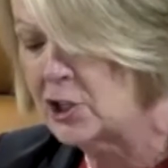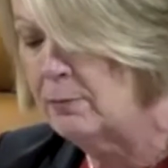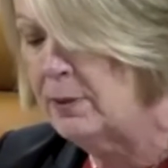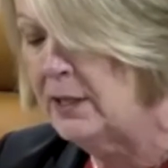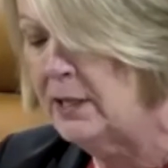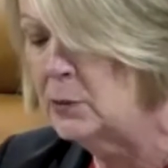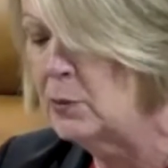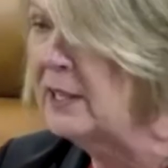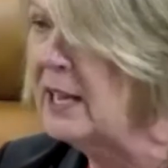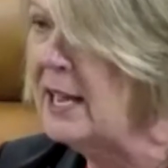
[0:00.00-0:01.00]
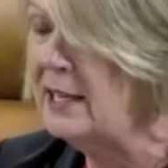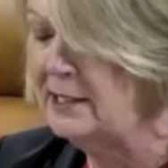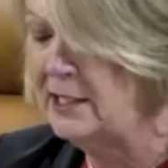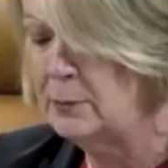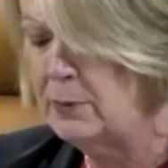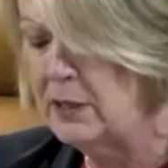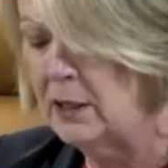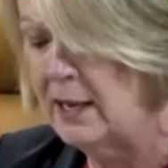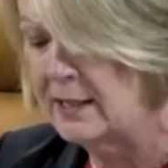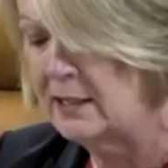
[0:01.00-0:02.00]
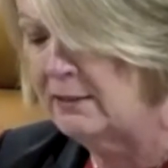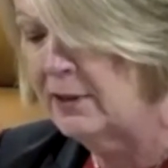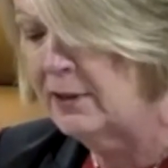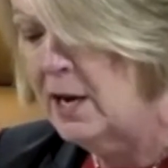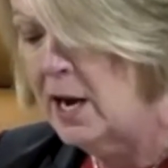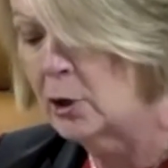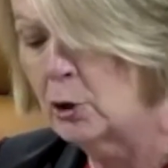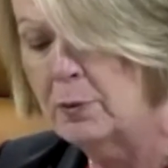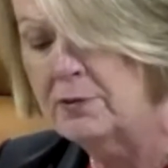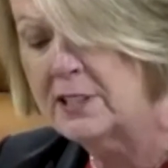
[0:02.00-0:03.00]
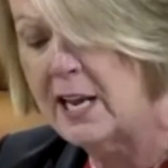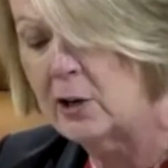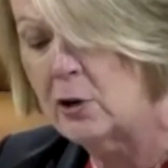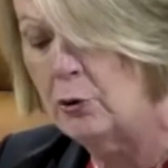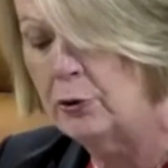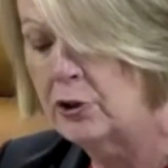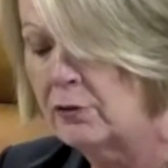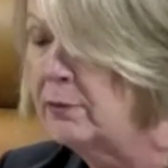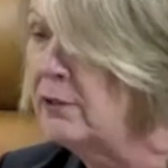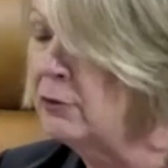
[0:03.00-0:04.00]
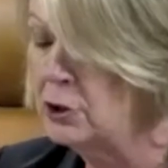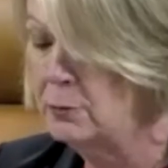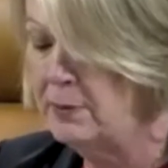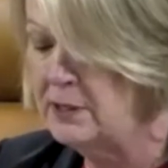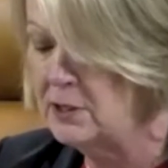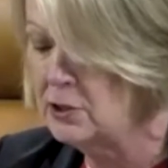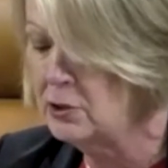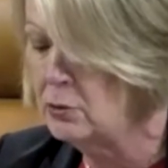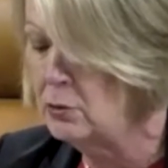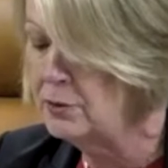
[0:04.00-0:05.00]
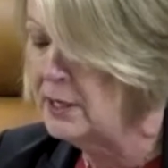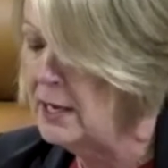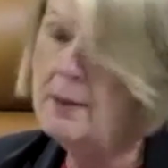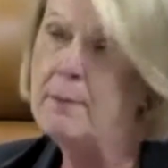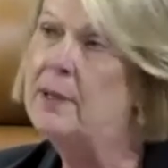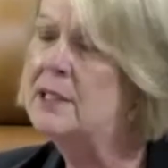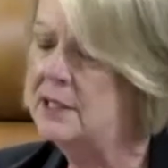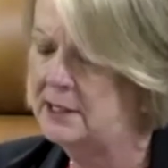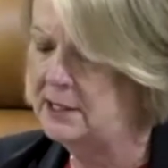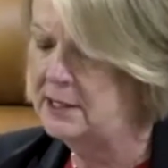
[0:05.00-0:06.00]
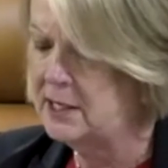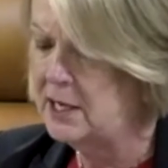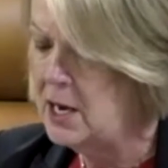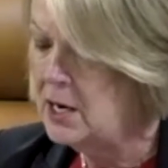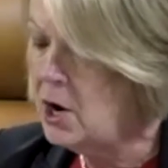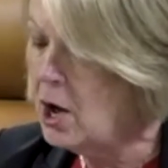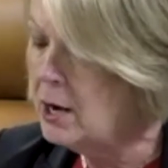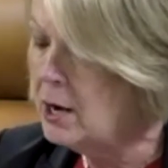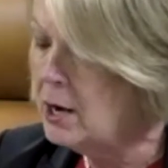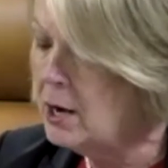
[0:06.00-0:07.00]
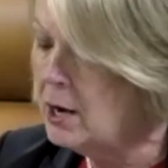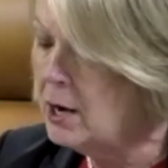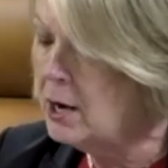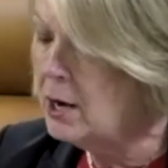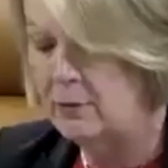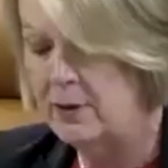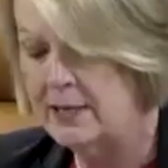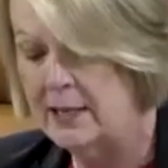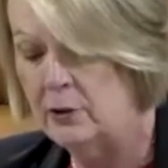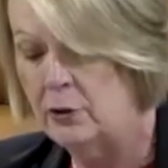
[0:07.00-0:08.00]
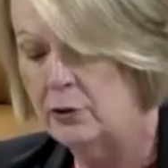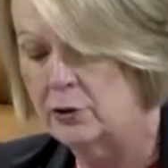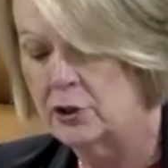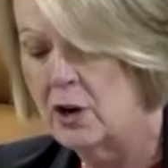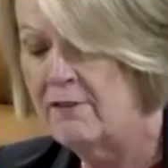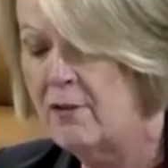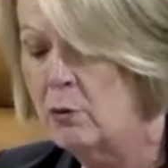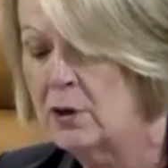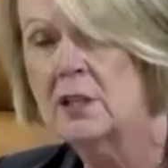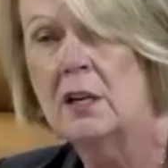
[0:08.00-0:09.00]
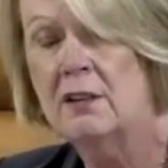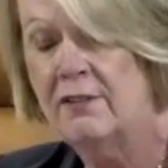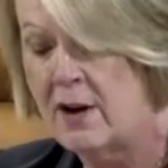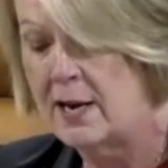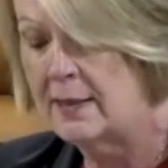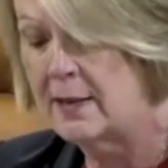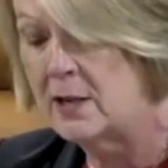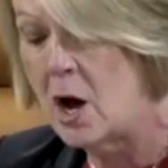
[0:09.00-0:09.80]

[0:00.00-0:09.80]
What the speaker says: This action begins with the AACSB Collective, a group of stakeholders from diverse business schools, businesses, nonprofits, government, and learners focused on